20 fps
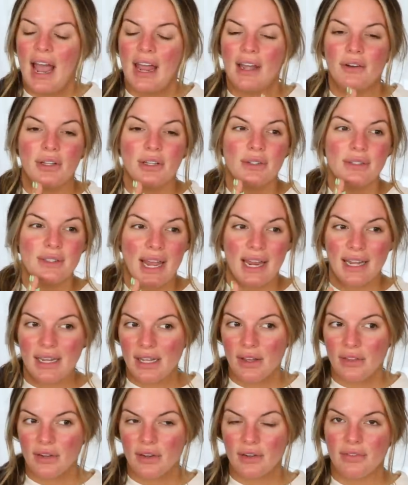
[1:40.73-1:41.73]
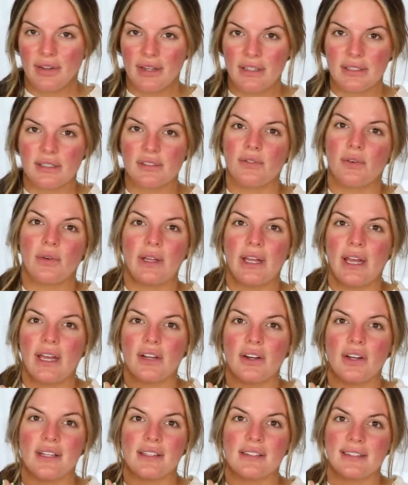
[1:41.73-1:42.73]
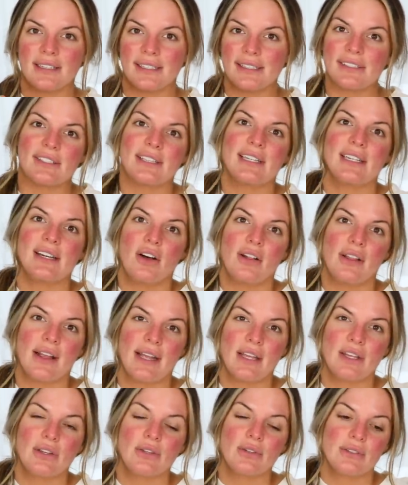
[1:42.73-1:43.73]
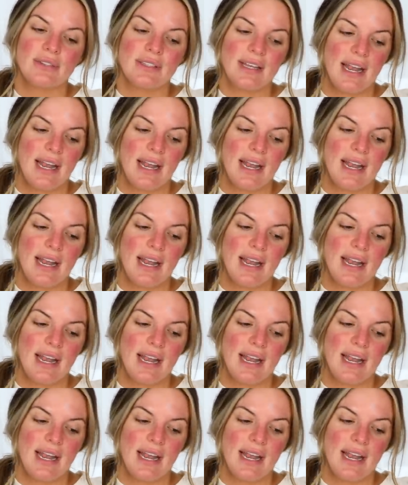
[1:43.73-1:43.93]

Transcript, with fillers: I don't use any other face exfoliator. It's literally all I use